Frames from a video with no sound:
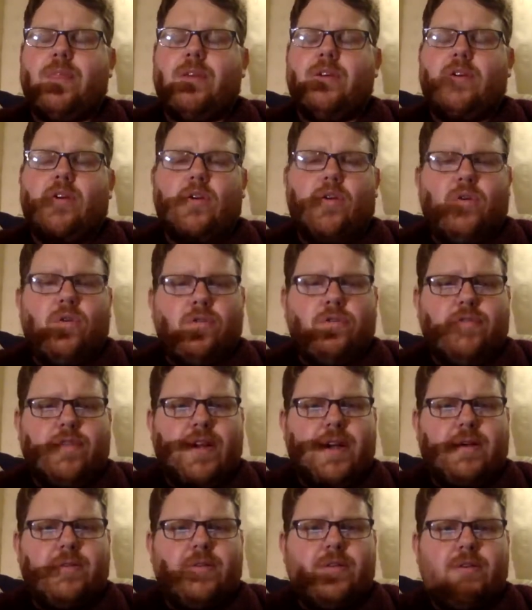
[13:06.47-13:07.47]

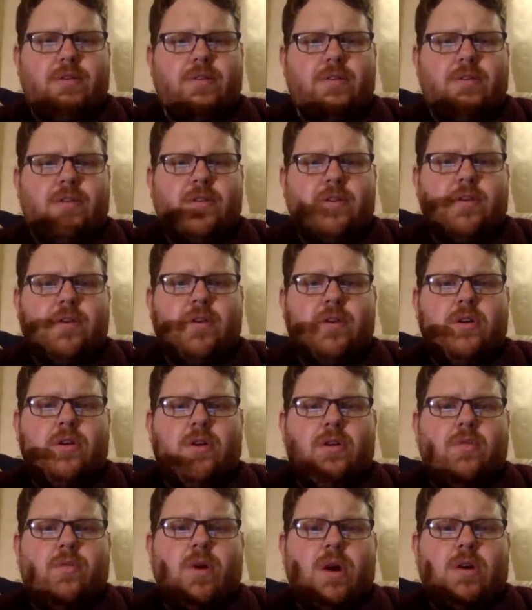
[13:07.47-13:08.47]
cornflowers,
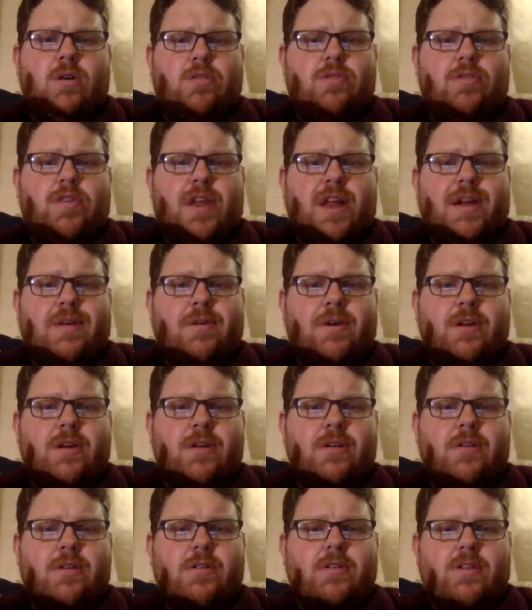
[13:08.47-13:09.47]

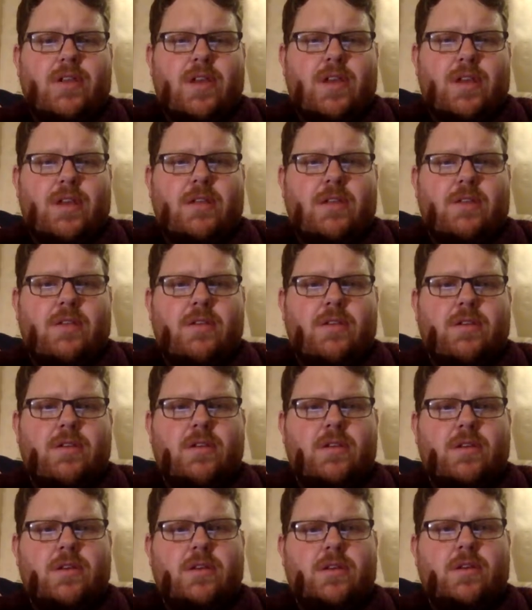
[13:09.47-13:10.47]
wildflower seeds.
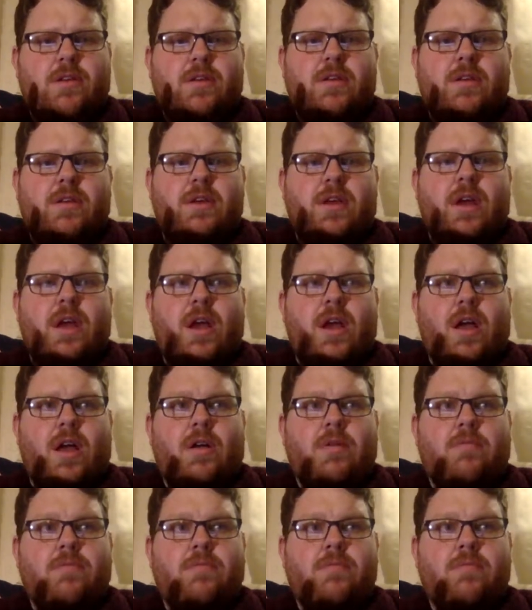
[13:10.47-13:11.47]

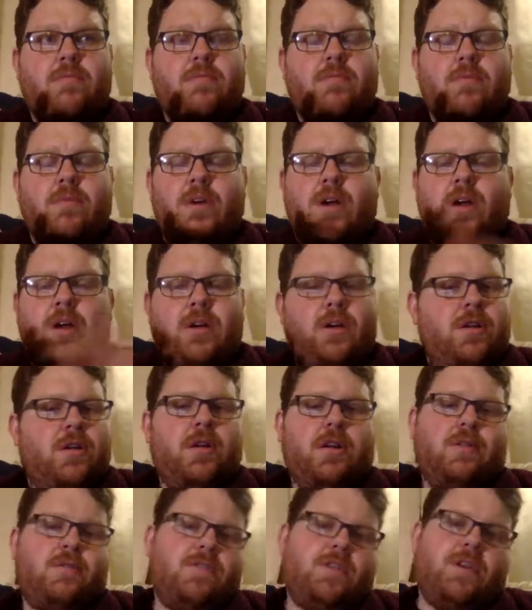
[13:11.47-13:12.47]
I
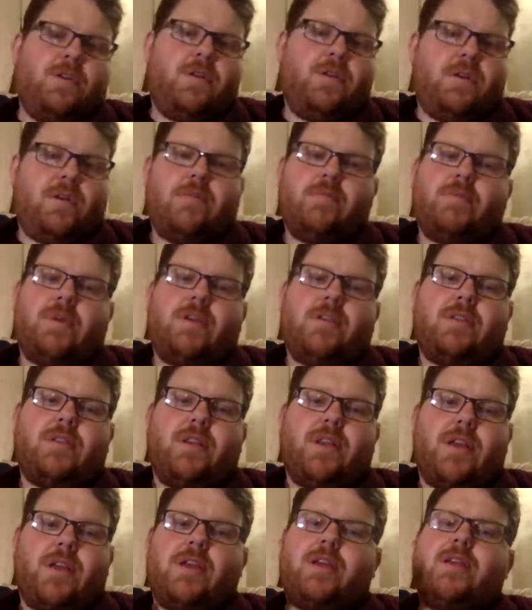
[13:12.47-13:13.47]
got loads going on
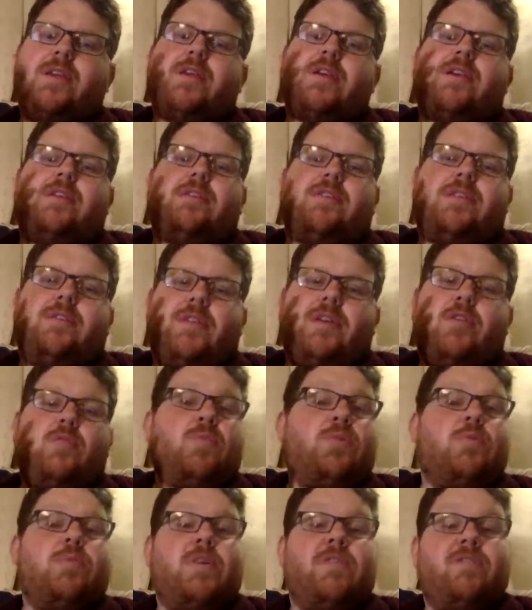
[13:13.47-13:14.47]
basically. So there
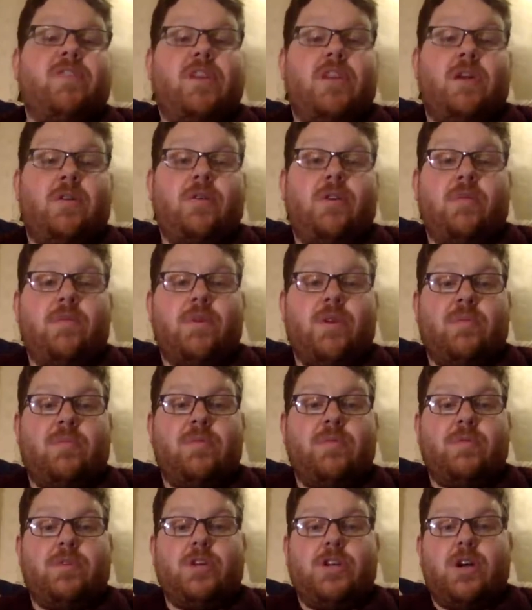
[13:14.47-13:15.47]
will be a video coming
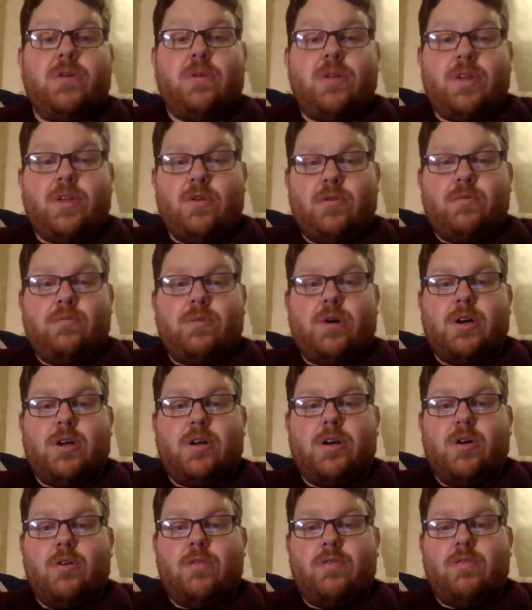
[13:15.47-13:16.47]
up showing you
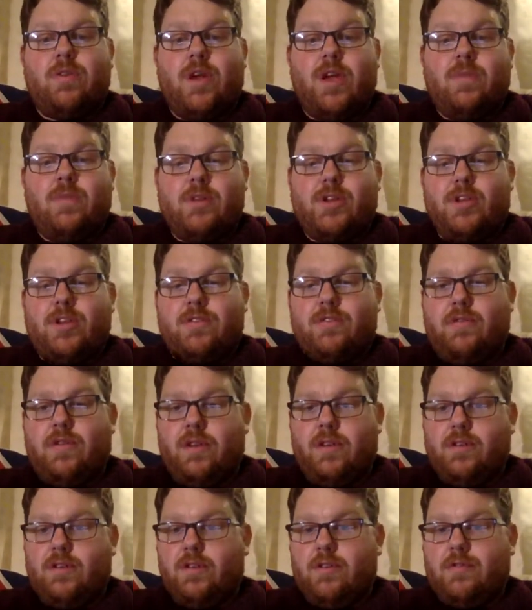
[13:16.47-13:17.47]
my cold frame, which is
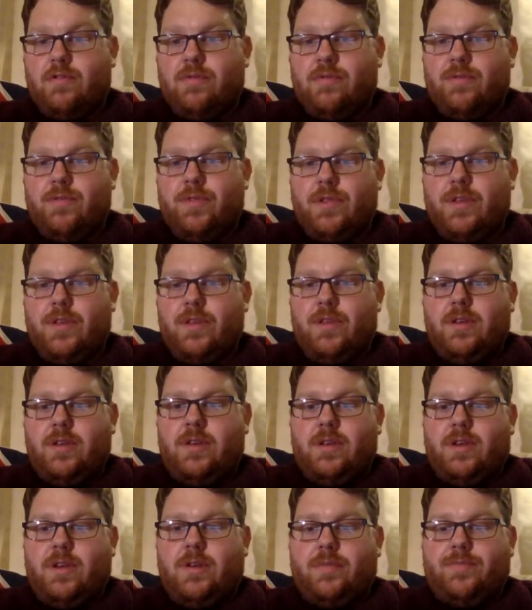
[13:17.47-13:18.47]
full of stuff.
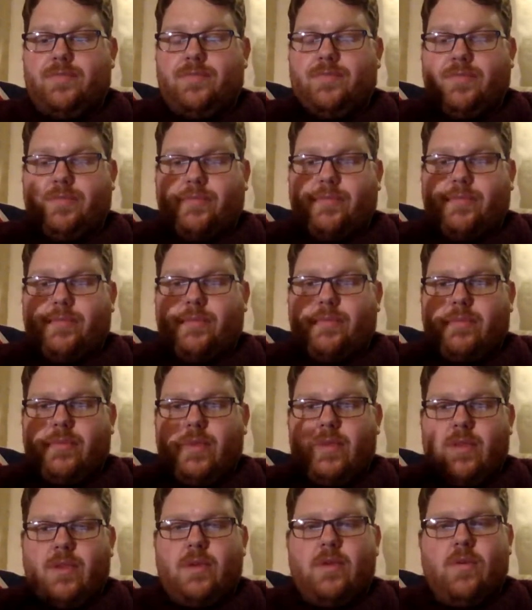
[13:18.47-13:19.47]

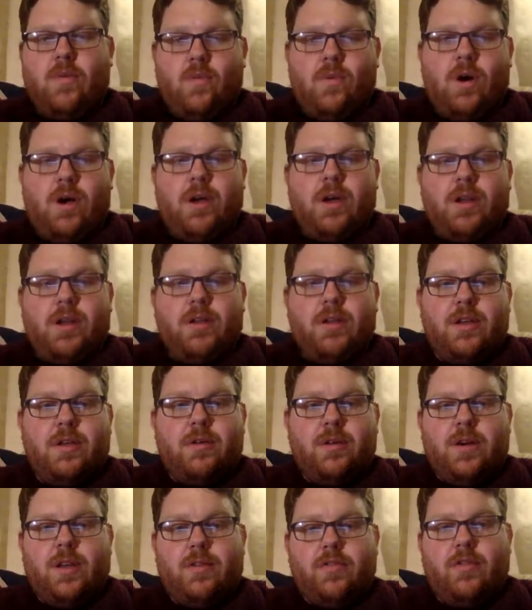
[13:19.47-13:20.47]
What I'm going to do,
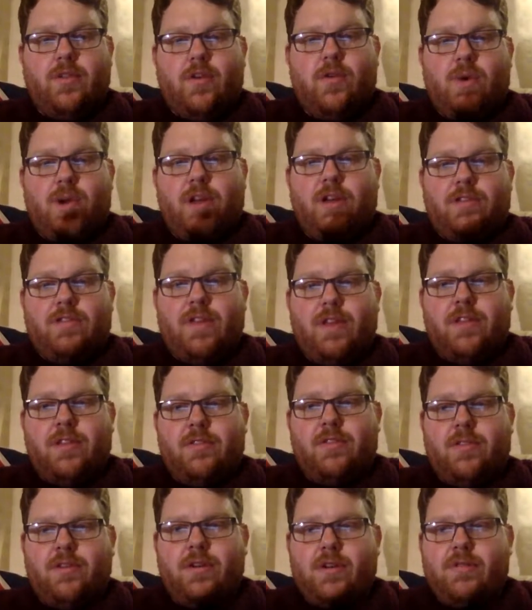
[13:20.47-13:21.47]
I'm going to quick flick
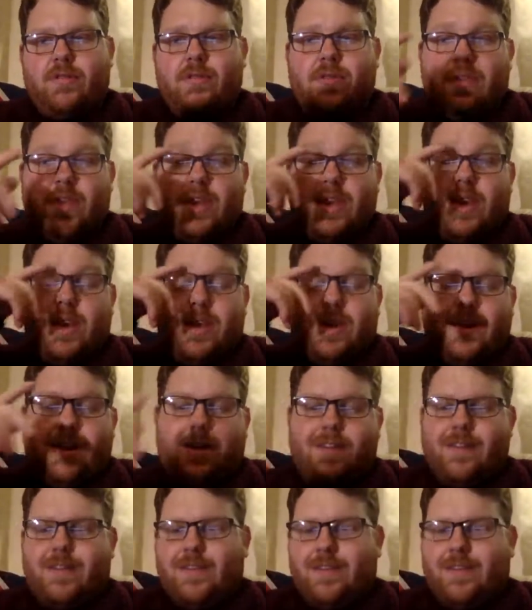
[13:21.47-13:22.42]
through the